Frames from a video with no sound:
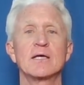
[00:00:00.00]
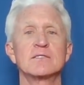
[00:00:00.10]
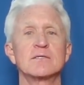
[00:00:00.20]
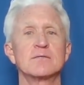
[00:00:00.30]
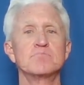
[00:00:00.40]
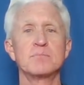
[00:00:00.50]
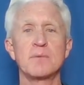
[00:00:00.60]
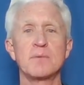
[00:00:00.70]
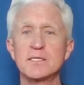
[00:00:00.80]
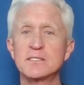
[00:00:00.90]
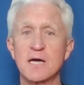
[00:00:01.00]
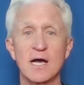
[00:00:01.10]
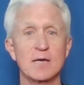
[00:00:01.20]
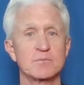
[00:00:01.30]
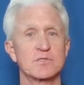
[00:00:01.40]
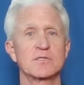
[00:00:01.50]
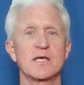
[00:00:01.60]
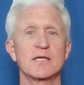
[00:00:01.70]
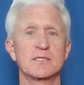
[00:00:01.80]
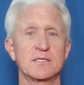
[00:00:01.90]
and many
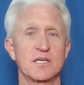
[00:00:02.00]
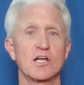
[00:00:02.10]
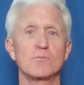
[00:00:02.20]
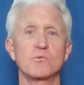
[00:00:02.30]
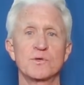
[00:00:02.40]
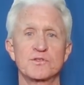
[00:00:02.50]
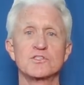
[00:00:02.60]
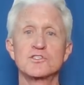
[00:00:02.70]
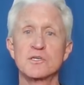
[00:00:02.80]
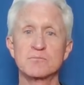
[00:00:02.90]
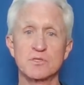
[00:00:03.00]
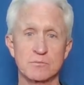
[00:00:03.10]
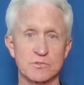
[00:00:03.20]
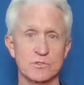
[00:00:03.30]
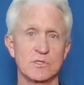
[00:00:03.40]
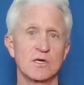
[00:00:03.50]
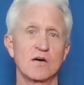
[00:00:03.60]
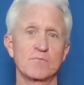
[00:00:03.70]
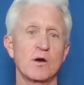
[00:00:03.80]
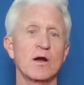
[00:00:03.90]
times that can help with the symptoms
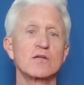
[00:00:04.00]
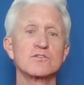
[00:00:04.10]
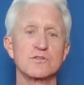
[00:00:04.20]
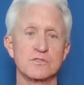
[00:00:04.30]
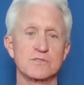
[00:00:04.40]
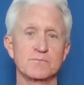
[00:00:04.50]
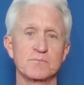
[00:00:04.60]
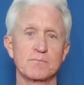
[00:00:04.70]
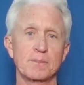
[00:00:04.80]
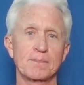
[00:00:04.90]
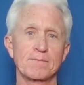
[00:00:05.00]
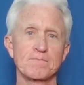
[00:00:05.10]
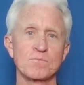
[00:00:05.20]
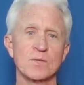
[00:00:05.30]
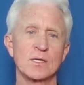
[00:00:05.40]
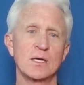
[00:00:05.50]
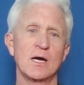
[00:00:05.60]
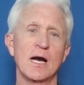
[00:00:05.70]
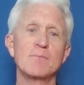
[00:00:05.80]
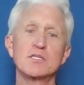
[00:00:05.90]
of Parkinson's.
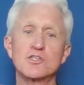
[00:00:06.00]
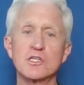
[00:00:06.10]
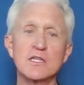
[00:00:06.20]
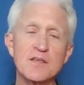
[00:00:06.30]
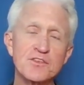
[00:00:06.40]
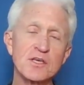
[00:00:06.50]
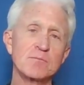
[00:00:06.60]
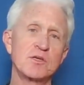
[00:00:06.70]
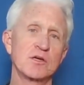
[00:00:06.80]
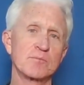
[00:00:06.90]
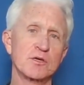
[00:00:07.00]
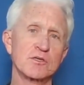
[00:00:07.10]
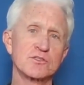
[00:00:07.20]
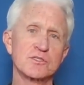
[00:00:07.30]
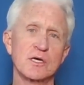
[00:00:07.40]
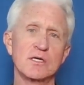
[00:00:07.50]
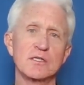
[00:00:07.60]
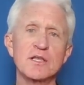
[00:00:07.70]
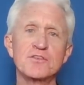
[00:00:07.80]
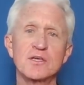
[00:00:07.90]
I mentioned lithium here because
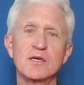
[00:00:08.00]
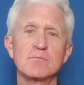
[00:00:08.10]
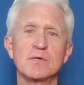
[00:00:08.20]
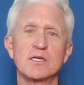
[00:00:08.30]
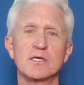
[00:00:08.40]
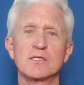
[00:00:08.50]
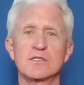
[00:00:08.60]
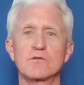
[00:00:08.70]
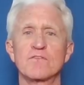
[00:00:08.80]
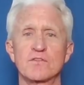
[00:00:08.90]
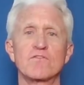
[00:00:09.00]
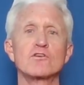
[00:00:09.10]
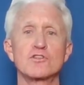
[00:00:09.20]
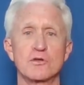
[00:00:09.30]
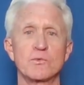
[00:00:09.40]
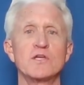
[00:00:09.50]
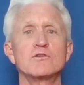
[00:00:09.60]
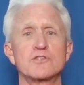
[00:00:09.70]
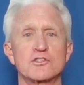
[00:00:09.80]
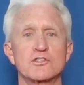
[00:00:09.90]
uh, lithium, uh, the, the version that
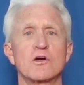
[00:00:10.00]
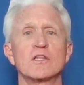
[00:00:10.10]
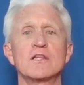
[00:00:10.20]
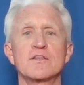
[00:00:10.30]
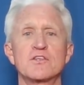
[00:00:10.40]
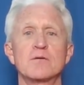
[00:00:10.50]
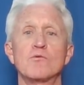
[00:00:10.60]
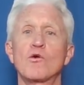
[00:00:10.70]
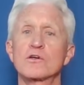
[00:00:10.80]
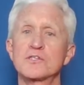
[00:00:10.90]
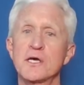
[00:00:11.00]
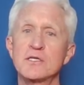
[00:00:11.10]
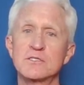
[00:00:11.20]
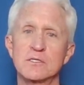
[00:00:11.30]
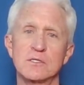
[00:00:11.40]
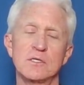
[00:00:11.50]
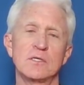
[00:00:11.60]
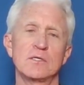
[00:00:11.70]
we use is called lithium orotate.